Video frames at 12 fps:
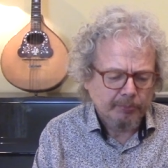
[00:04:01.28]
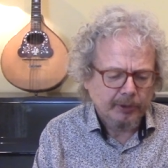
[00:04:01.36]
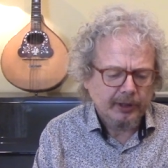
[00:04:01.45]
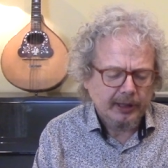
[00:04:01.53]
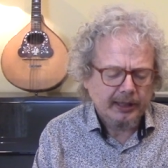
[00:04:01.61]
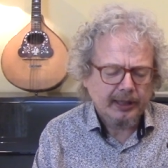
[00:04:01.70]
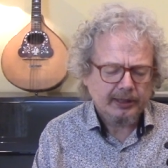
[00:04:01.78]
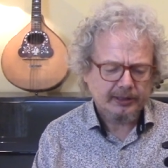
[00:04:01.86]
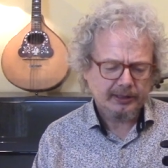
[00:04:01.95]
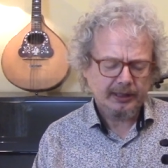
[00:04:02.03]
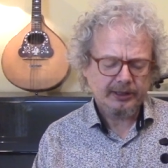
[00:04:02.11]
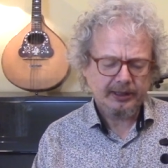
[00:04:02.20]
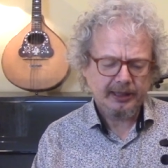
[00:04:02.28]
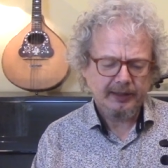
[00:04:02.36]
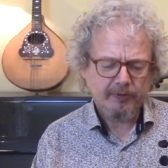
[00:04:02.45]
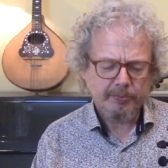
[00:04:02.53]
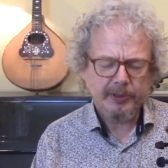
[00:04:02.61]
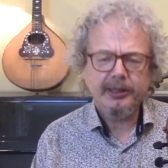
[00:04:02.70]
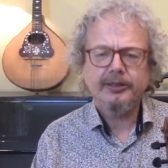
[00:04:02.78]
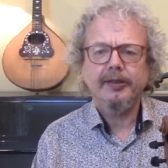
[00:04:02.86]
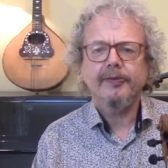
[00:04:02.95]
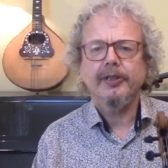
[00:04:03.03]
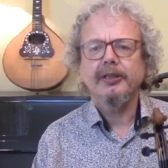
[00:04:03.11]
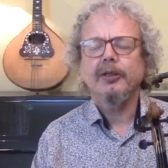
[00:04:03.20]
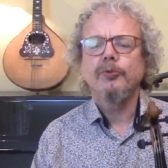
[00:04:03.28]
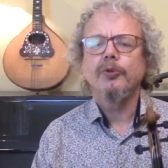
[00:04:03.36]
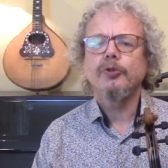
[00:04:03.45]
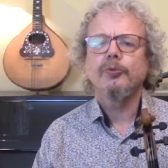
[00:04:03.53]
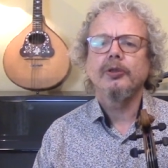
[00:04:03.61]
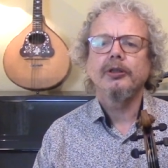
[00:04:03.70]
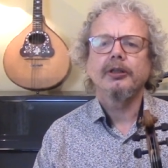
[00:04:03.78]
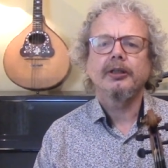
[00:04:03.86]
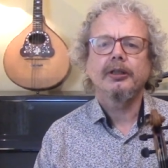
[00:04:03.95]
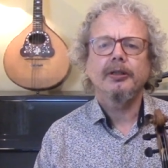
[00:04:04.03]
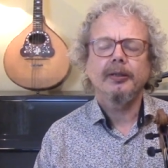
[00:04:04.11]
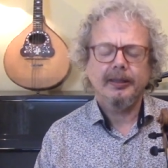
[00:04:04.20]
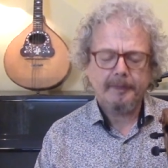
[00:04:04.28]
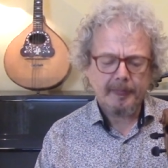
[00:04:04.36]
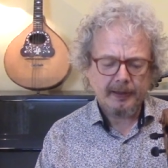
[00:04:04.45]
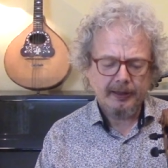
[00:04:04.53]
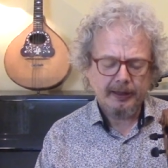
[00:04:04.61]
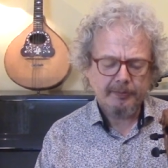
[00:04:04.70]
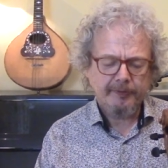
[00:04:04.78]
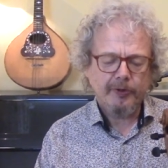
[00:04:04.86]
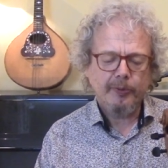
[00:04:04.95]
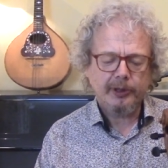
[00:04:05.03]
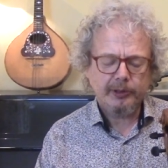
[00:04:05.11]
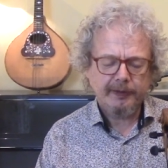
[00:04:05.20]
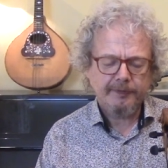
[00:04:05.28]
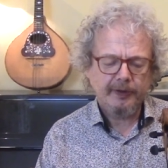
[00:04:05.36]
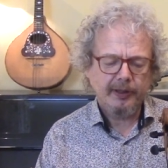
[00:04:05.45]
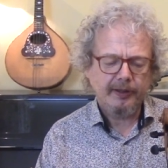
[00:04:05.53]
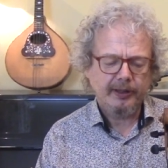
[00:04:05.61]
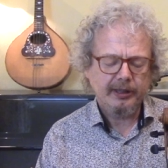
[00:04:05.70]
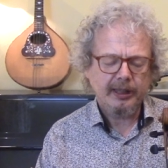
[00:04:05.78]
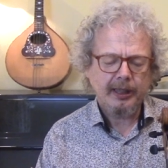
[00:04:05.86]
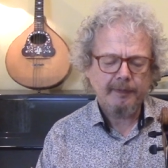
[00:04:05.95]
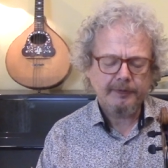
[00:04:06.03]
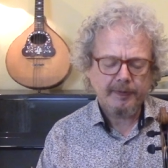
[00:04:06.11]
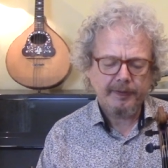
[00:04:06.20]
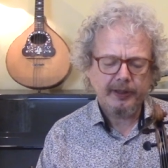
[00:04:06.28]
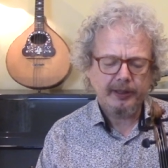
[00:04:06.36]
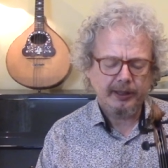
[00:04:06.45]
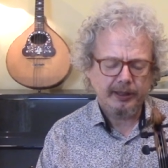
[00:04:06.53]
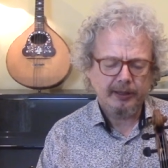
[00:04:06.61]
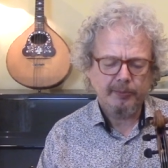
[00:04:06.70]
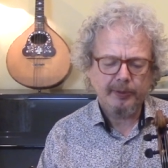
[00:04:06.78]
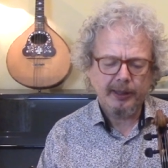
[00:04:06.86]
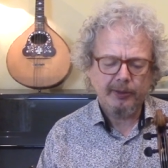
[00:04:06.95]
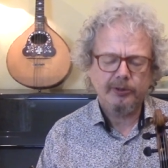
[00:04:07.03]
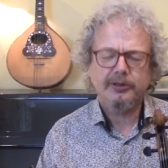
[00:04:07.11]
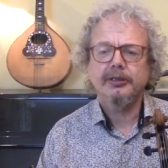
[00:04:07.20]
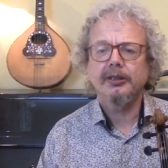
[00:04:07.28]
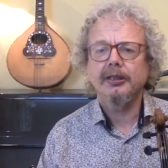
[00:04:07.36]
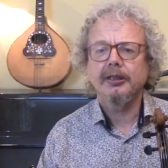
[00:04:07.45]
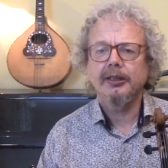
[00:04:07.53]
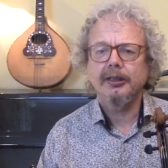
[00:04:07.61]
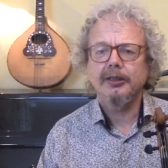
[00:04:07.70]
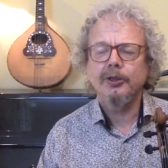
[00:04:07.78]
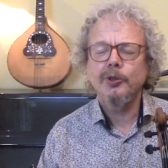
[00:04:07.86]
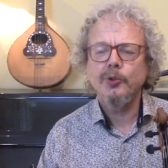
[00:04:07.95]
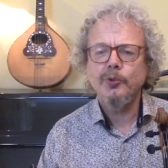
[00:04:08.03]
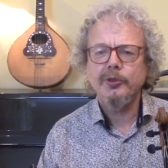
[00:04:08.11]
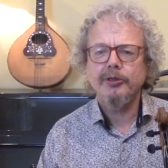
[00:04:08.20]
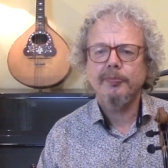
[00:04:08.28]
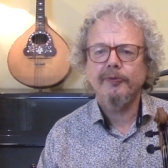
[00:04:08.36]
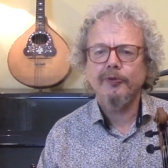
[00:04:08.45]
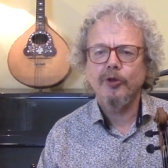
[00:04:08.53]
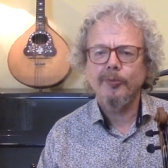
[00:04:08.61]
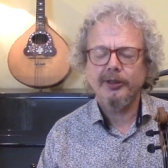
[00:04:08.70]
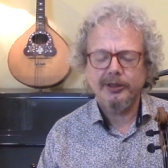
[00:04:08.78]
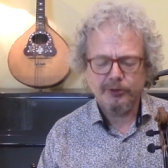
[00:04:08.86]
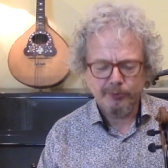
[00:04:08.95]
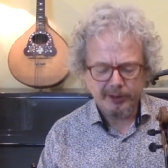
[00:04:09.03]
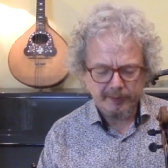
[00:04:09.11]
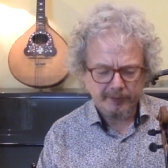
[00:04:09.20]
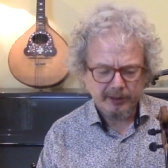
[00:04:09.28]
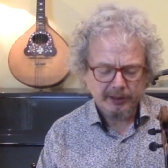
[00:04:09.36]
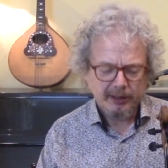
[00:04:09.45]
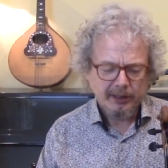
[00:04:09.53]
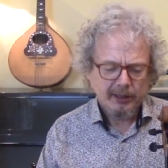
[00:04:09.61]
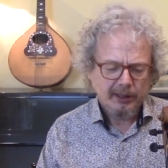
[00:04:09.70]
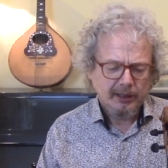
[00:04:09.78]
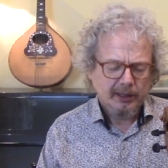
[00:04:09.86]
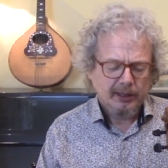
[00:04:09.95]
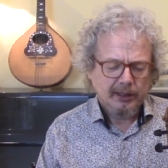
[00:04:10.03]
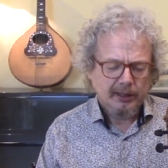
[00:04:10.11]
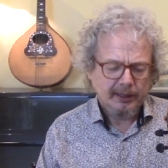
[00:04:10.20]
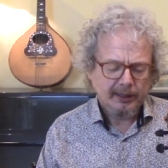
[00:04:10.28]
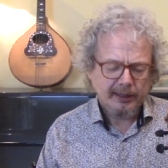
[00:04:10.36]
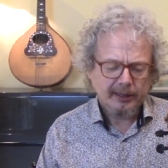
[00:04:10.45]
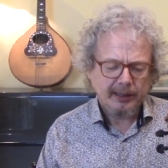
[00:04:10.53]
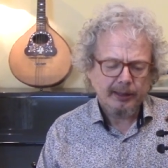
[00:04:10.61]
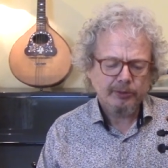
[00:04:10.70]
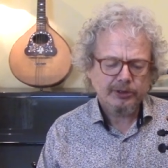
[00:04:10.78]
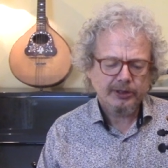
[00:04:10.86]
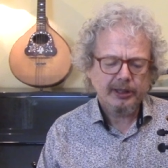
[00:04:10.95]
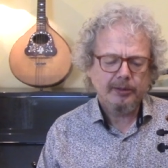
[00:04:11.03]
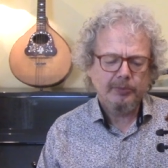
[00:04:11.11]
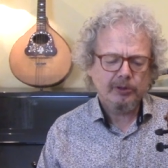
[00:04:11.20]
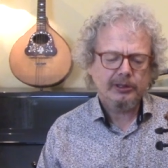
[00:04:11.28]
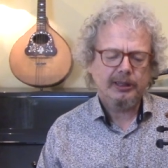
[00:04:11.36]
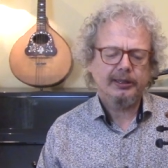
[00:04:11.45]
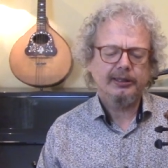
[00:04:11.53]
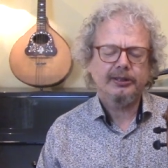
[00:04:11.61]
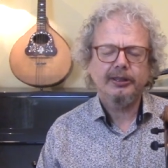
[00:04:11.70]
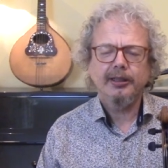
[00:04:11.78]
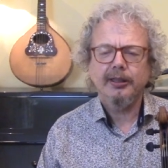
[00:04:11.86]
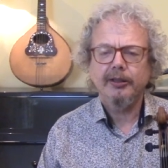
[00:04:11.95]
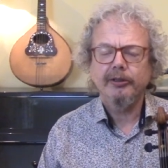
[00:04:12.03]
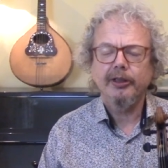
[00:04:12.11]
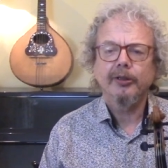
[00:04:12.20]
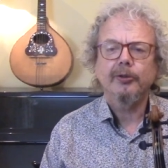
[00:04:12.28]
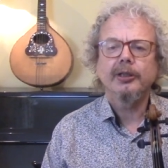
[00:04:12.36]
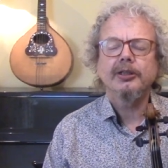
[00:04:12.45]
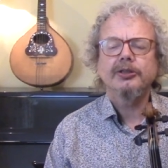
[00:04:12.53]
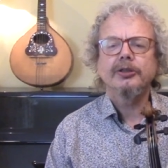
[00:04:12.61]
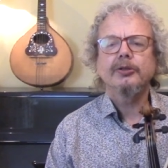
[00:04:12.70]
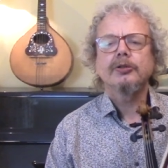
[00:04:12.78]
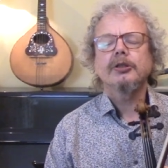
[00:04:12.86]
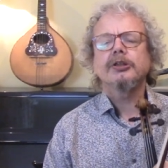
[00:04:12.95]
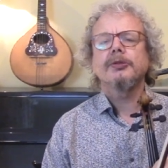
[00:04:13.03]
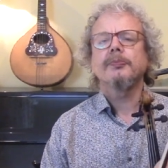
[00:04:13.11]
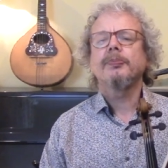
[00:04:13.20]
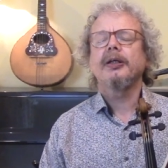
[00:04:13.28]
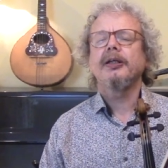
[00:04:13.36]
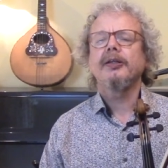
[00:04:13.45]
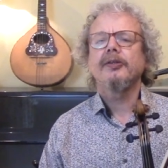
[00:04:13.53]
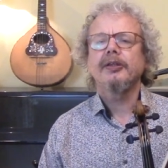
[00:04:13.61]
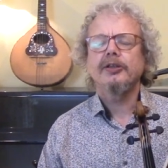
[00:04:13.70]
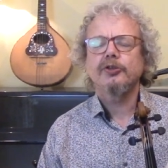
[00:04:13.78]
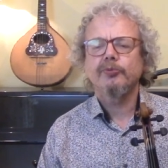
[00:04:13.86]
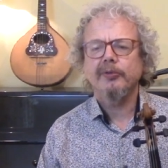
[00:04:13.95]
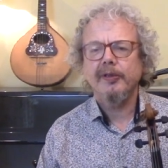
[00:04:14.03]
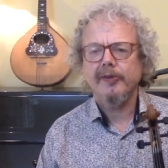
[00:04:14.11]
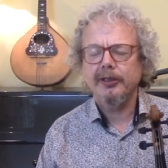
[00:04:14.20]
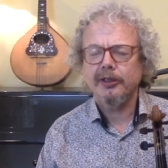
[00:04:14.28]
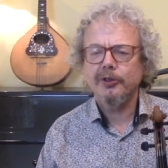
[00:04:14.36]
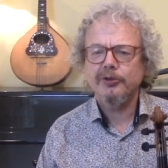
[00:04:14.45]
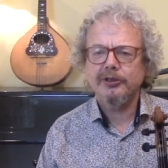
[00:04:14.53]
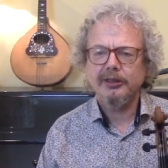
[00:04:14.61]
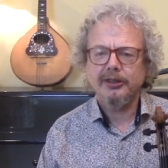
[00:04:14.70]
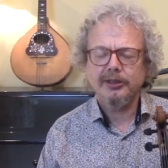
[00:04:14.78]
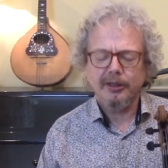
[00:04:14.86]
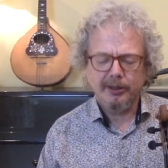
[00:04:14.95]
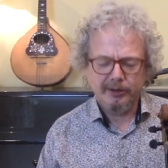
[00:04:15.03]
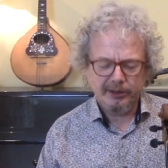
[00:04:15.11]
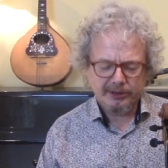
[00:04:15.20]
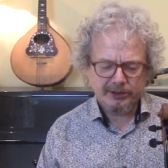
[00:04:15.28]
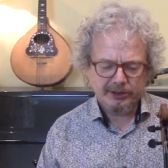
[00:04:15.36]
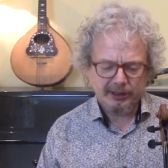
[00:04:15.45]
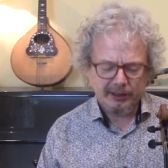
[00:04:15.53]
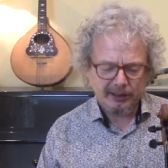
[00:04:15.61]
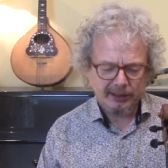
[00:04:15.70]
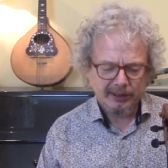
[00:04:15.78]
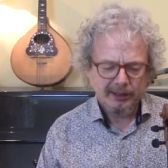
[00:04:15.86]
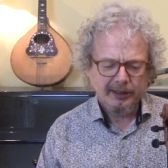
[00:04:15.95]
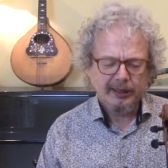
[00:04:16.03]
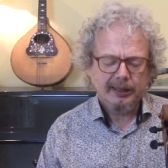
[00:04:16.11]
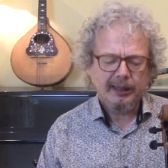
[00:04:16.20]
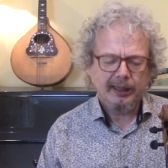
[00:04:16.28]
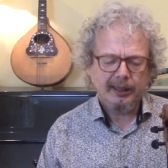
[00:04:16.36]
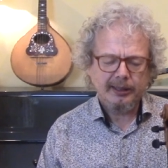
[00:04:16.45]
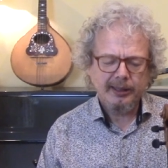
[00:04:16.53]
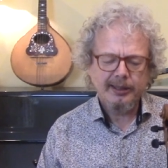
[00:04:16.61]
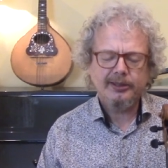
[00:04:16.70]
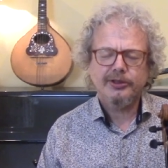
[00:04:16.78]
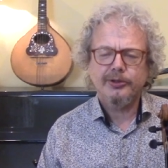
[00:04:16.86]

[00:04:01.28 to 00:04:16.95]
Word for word: But it, that's, a, that's a kind of a basic thing that would work. Uh, before we go any further, you have to think about uh, who you're performing this with. Uh, I would say the most likely scenario is you're playing this with an acoustic guitarist, singer, and he's